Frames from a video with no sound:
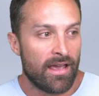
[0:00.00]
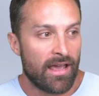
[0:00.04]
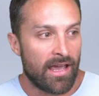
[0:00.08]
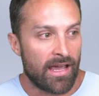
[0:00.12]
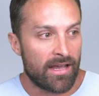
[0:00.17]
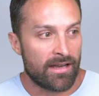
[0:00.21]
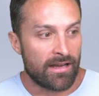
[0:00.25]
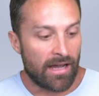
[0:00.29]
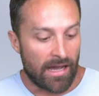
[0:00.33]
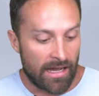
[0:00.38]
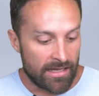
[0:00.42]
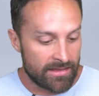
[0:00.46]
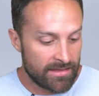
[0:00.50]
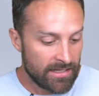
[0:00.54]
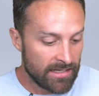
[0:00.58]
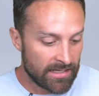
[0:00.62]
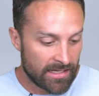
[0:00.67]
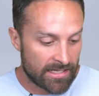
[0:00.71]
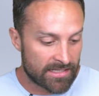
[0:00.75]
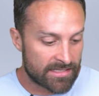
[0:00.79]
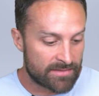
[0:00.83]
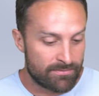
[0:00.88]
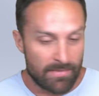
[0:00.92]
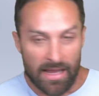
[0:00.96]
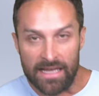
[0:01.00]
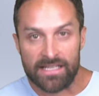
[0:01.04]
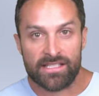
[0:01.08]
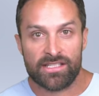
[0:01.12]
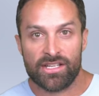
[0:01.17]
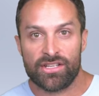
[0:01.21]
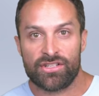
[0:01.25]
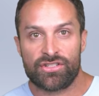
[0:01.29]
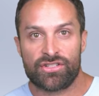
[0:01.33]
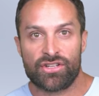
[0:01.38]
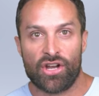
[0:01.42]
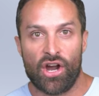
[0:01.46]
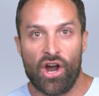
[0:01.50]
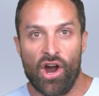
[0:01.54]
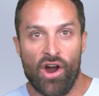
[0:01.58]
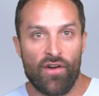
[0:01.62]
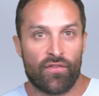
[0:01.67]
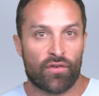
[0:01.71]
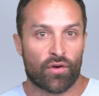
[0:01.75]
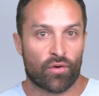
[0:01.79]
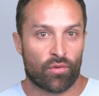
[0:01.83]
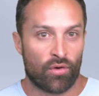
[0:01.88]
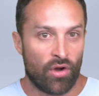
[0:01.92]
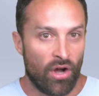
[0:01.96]
And I think his message
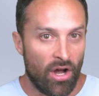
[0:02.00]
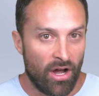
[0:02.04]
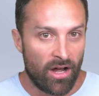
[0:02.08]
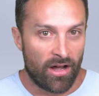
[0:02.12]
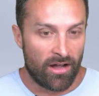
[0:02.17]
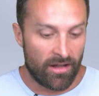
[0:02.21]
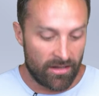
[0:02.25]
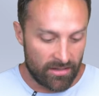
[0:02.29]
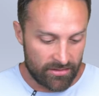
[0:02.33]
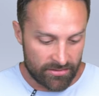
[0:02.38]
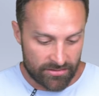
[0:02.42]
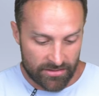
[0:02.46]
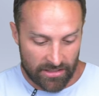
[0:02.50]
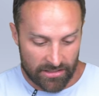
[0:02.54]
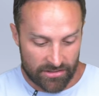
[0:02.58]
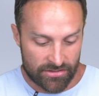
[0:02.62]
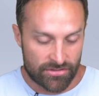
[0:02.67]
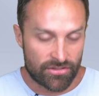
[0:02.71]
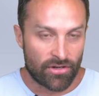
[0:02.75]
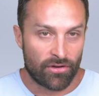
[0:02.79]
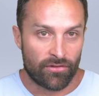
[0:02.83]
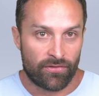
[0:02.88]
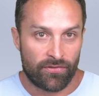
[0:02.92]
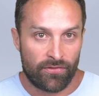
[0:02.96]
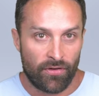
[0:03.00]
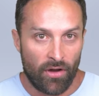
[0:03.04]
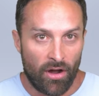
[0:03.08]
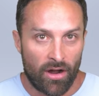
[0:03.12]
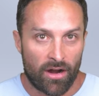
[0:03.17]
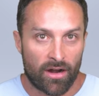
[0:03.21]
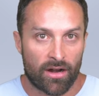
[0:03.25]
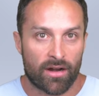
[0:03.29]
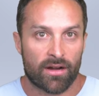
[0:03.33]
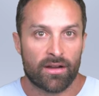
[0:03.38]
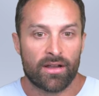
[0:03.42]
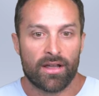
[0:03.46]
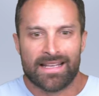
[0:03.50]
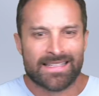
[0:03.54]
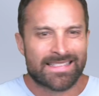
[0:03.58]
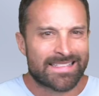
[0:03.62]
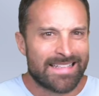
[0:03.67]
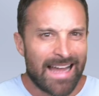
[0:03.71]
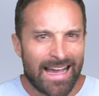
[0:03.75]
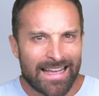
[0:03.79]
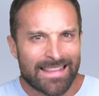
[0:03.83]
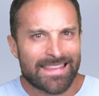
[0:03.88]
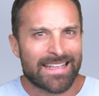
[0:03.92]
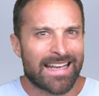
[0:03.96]
overall, like so far, it's
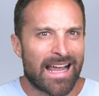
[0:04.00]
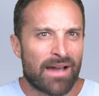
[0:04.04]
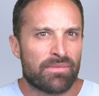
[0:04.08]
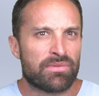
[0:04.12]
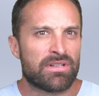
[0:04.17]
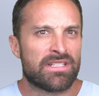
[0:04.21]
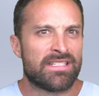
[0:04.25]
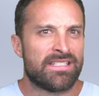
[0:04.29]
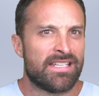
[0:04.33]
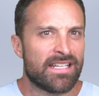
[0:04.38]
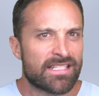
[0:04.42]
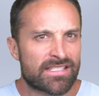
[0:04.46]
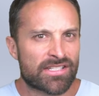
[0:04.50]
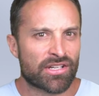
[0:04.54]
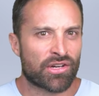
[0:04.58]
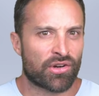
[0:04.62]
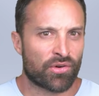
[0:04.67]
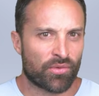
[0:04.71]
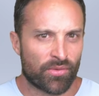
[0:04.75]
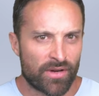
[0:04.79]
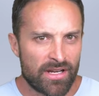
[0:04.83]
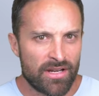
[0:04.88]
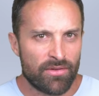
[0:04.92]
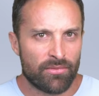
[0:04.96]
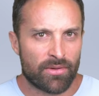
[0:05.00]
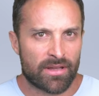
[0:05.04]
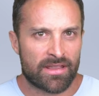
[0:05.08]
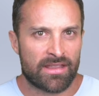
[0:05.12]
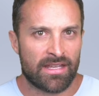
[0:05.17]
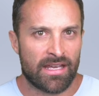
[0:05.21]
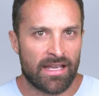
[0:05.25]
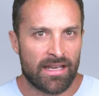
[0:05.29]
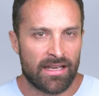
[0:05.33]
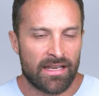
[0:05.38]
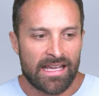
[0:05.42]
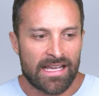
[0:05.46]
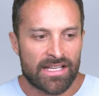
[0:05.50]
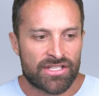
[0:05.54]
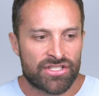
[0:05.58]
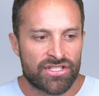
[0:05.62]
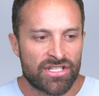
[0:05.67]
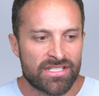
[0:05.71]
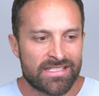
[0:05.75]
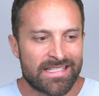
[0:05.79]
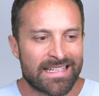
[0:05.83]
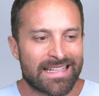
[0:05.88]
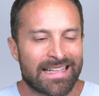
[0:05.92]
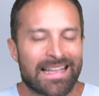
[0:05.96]
not that I would disagree with it. It's
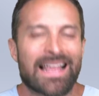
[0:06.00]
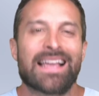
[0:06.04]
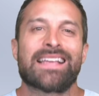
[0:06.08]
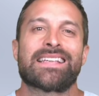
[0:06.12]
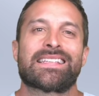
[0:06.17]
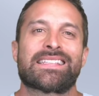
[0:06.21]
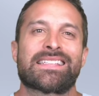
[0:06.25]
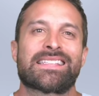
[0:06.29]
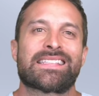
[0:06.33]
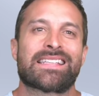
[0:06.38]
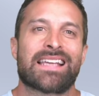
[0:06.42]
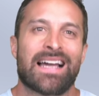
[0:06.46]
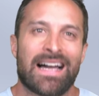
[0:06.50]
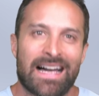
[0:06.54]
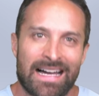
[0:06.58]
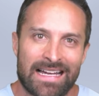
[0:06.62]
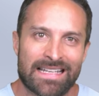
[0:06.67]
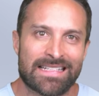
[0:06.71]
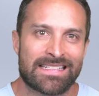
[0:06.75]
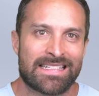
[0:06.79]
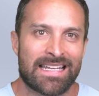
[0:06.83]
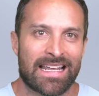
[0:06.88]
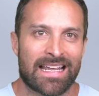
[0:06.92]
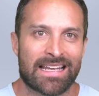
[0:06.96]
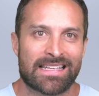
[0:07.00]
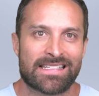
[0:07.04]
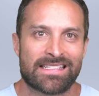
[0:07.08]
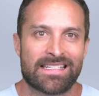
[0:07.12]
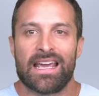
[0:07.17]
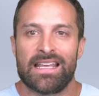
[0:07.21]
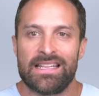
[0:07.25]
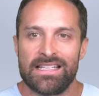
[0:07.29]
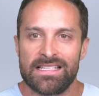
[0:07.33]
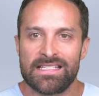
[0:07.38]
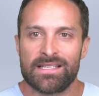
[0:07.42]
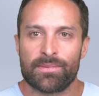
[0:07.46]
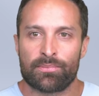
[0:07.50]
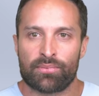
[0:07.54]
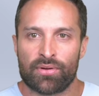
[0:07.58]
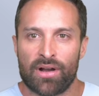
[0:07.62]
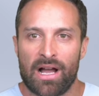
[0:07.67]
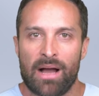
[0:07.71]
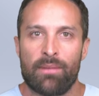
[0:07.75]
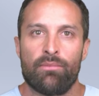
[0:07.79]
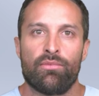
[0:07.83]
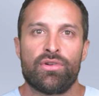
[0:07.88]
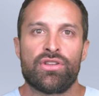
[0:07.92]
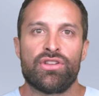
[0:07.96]
just it lacks context. And this is a
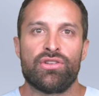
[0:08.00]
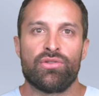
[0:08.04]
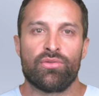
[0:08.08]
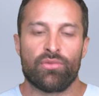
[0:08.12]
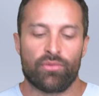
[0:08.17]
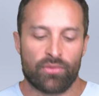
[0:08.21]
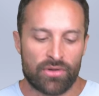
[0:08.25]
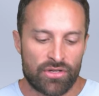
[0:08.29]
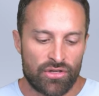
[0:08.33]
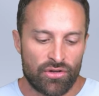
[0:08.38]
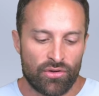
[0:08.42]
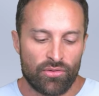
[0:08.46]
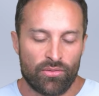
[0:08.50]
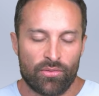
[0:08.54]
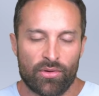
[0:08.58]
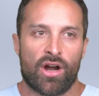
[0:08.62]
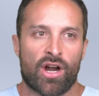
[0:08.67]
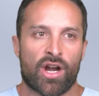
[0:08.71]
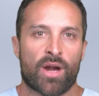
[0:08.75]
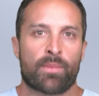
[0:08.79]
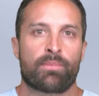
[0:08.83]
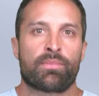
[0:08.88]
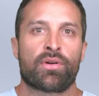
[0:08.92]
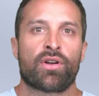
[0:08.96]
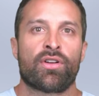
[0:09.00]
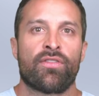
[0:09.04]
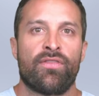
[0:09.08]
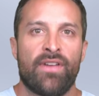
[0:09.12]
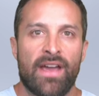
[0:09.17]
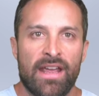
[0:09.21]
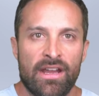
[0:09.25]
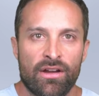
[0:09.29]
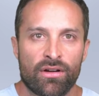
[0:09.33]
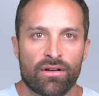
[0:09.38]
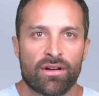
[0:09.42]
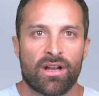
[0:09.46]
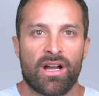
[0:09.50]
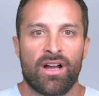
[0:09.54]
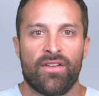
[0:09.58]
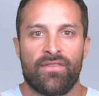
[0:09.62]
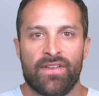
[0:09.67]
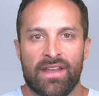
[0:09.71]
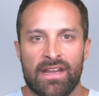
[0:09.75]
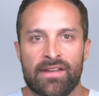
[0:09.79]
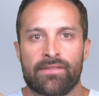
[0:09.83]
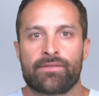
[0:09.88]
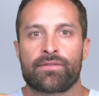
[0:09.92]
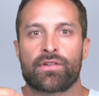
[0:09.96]
problem when you when you are a purveyor of
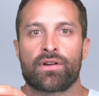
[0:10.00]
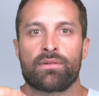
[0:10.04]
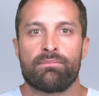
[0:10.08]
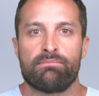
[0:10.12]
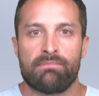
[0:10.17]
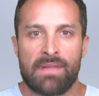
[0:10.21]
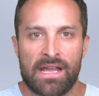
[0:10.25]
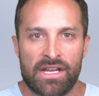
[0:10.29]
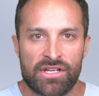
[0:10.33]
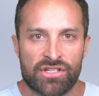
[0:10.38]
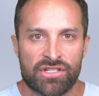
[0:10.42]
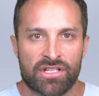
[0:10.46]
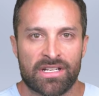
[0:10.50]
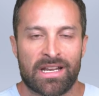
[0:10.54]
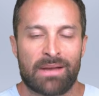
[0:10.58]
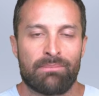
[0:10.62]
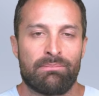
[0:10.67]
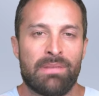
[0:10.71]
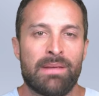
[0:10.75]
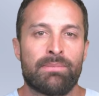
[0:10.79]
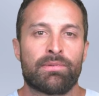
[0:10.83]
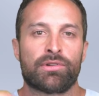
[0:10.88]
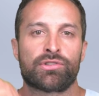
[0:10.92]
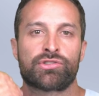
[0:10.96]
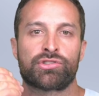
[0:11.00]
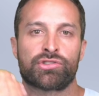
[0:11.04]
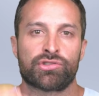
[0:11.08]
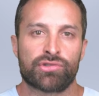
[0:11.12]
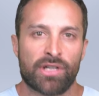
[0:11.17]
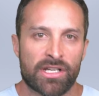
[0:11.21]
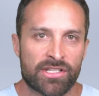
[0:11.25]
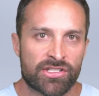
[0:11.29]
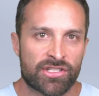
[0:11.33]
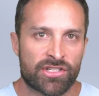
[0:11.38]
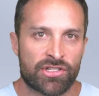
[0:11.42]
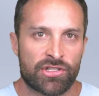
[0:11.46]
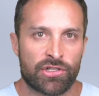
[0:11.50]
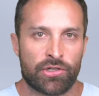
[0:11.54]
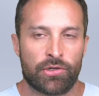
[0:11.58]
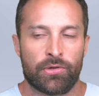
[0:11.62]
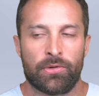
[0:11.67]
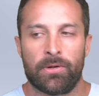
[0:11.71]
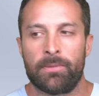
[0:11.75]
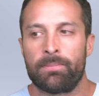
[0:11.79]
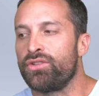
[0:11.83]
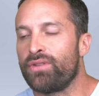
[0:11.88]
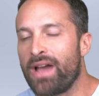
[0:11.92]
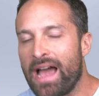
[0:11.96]
information and people trust
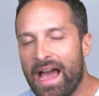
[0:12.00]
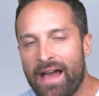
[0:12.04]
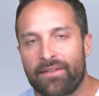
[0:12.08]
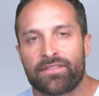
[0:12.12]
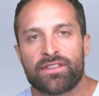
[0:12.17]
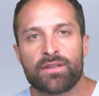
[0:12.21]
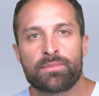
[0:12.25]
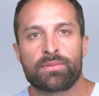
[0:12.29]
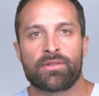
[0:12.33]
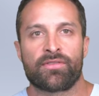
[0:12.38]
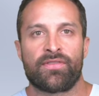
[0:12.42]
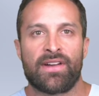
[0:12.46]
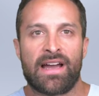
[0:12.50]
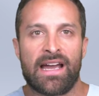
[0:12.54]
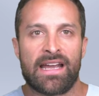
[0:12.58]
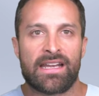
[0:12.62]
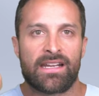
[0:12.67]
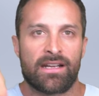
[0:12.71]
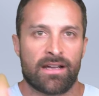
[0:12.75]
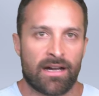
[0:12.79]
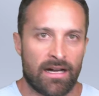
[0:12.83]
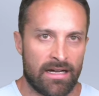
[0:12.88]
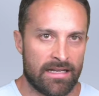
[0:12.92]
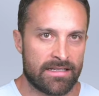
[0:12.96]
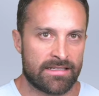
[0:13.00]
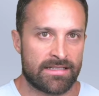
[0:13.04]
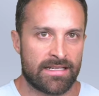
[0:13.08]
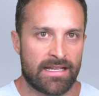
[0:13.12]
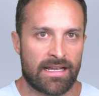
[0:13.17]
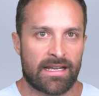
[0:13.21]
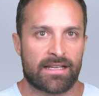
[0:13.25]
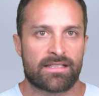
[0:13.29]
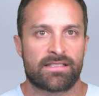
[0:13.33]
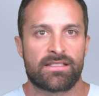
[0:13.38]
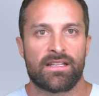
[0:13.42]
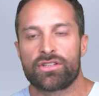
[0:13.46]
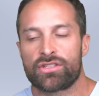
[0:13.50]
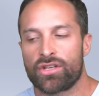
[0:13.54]
you, you have to provide context.